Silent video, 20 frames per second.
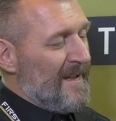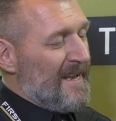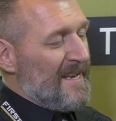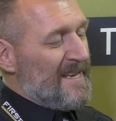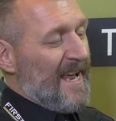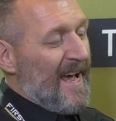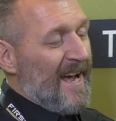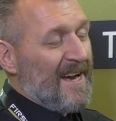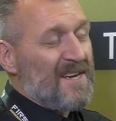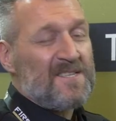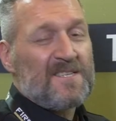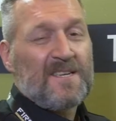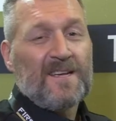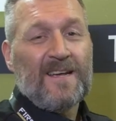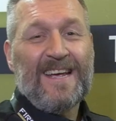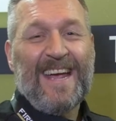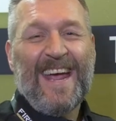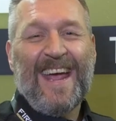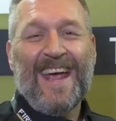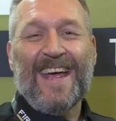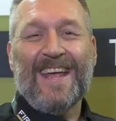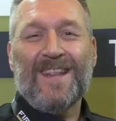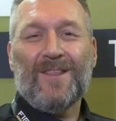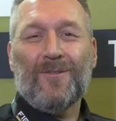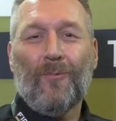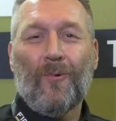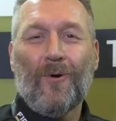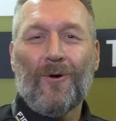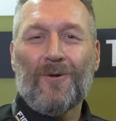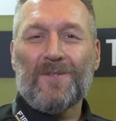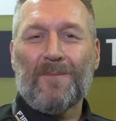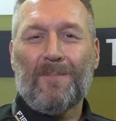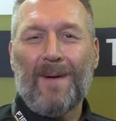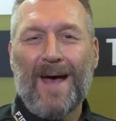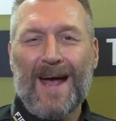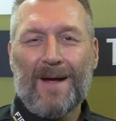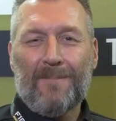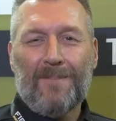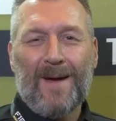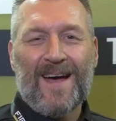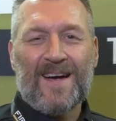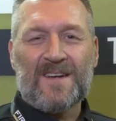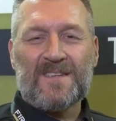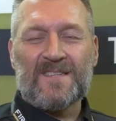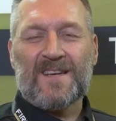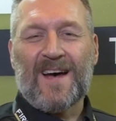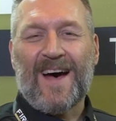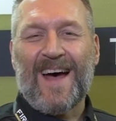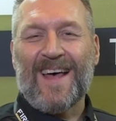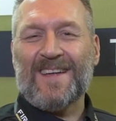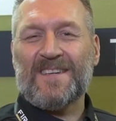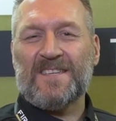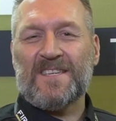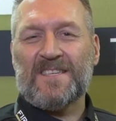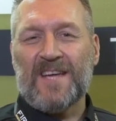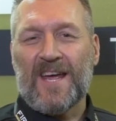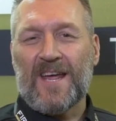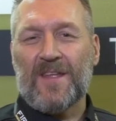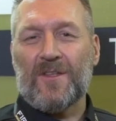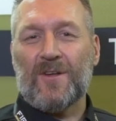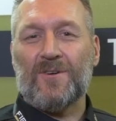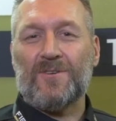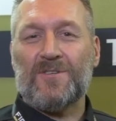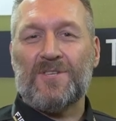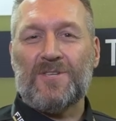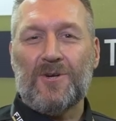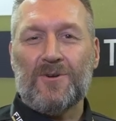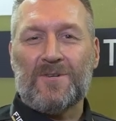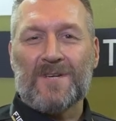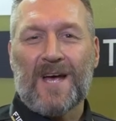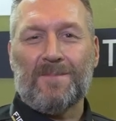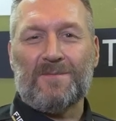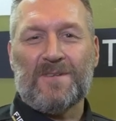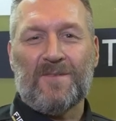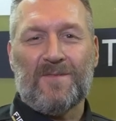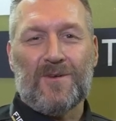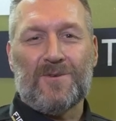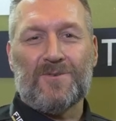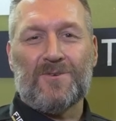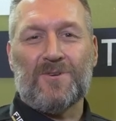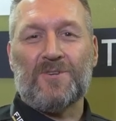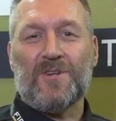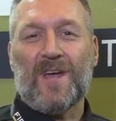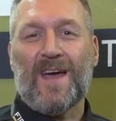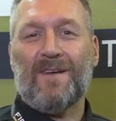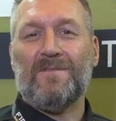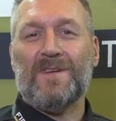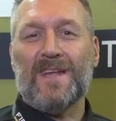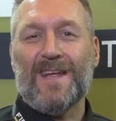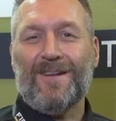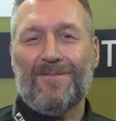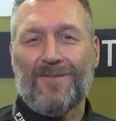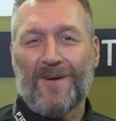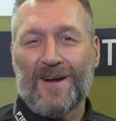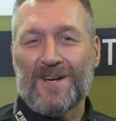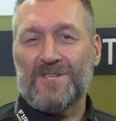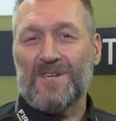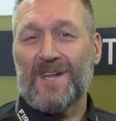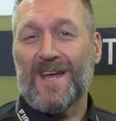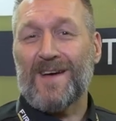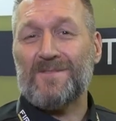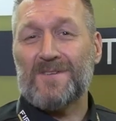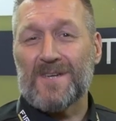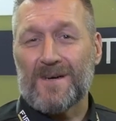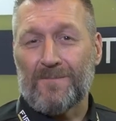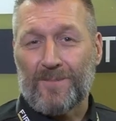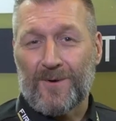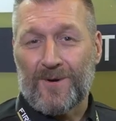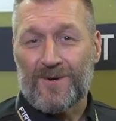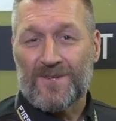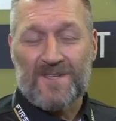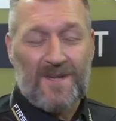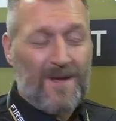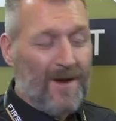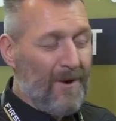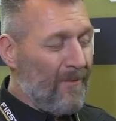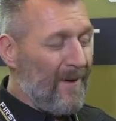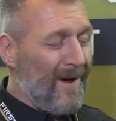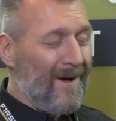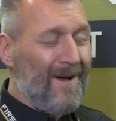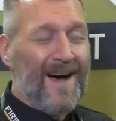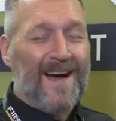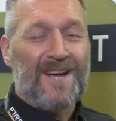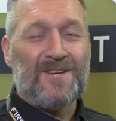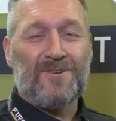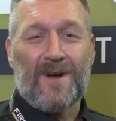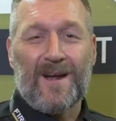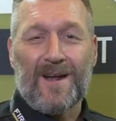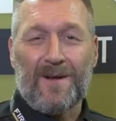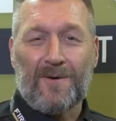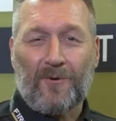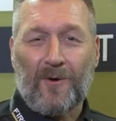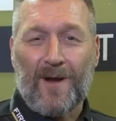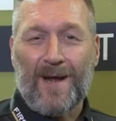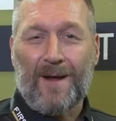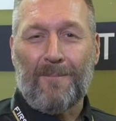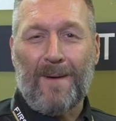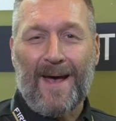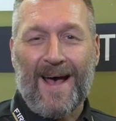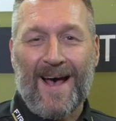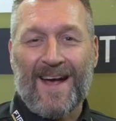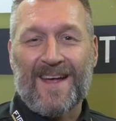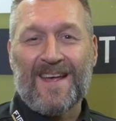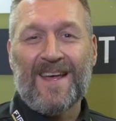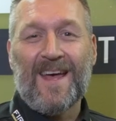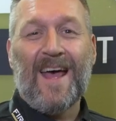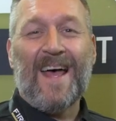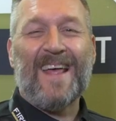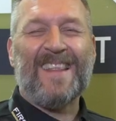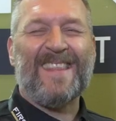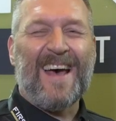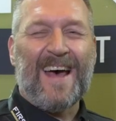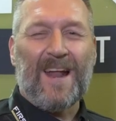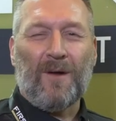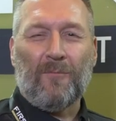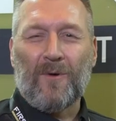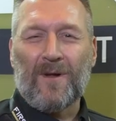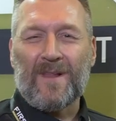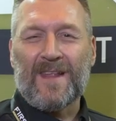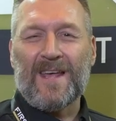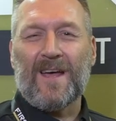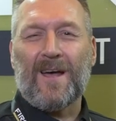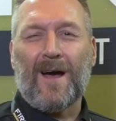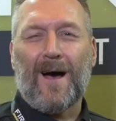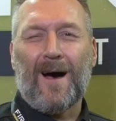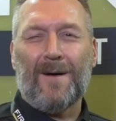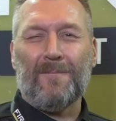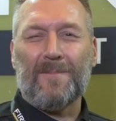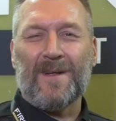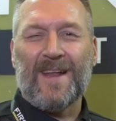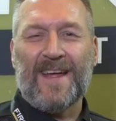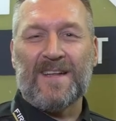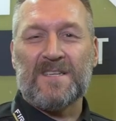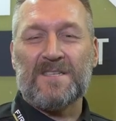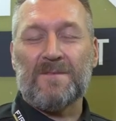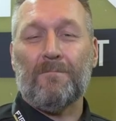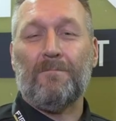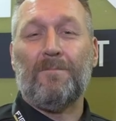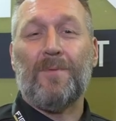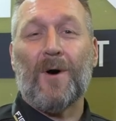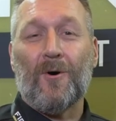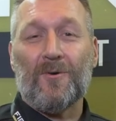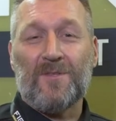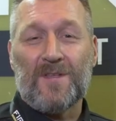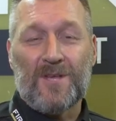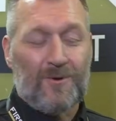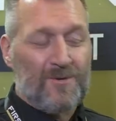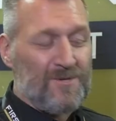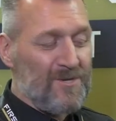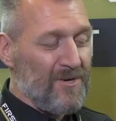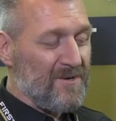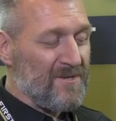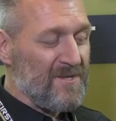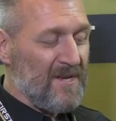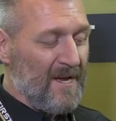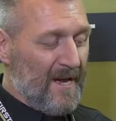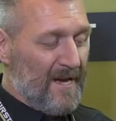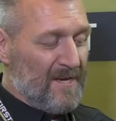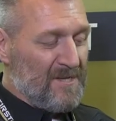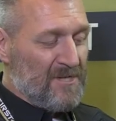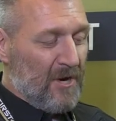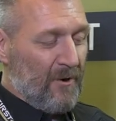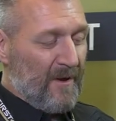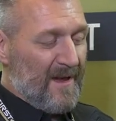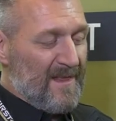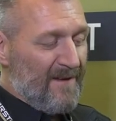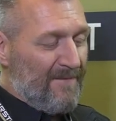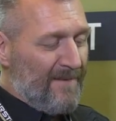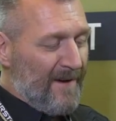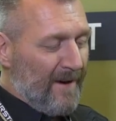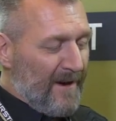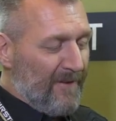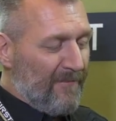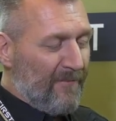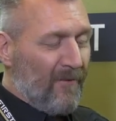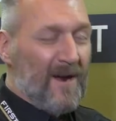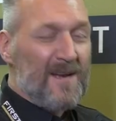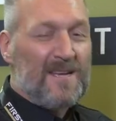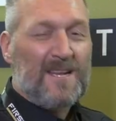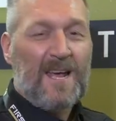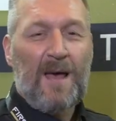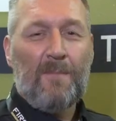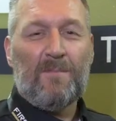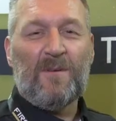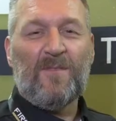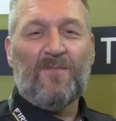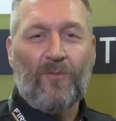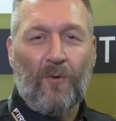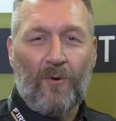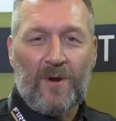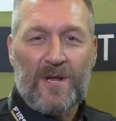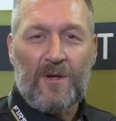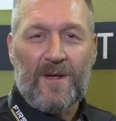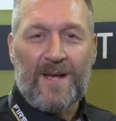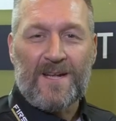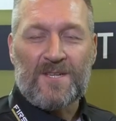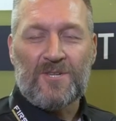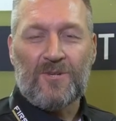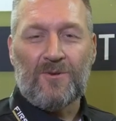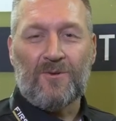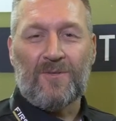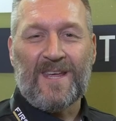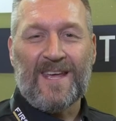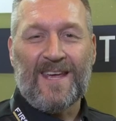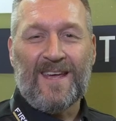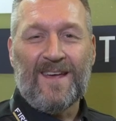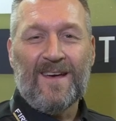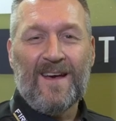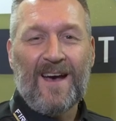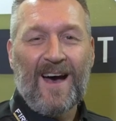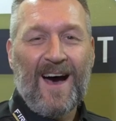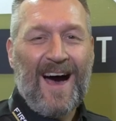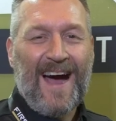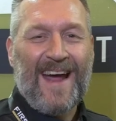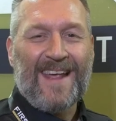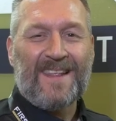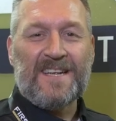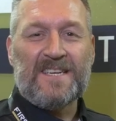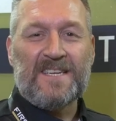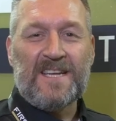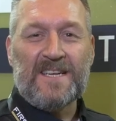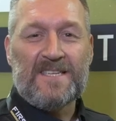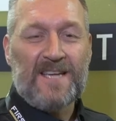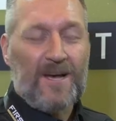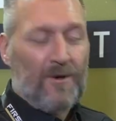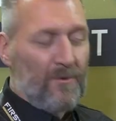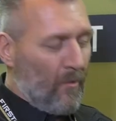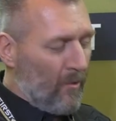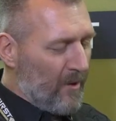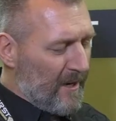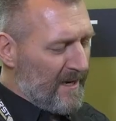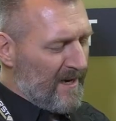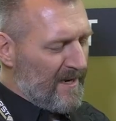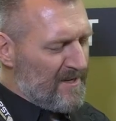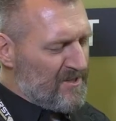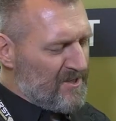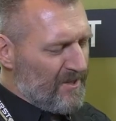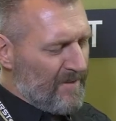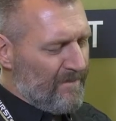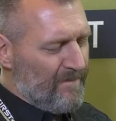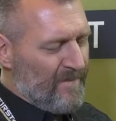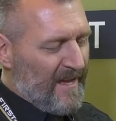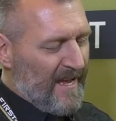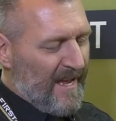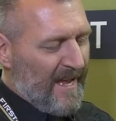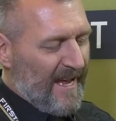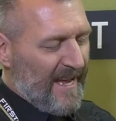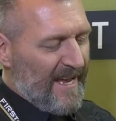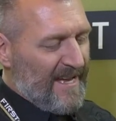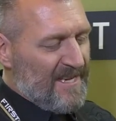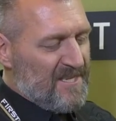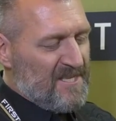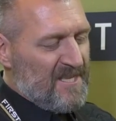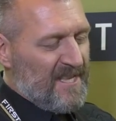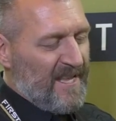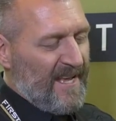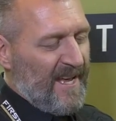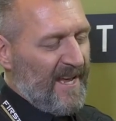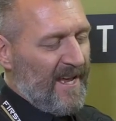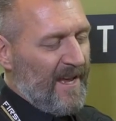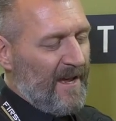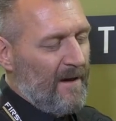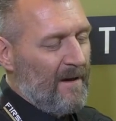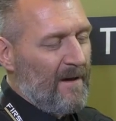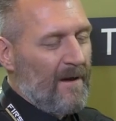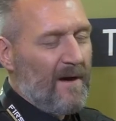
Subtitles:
Next, in the world of backpacks, I like to say there's two types of users. You have need freaks and you have dumpers. Well, I try to create a pack that really accommodates both users. So in the very front, before you get to the highly detailed organizer, is the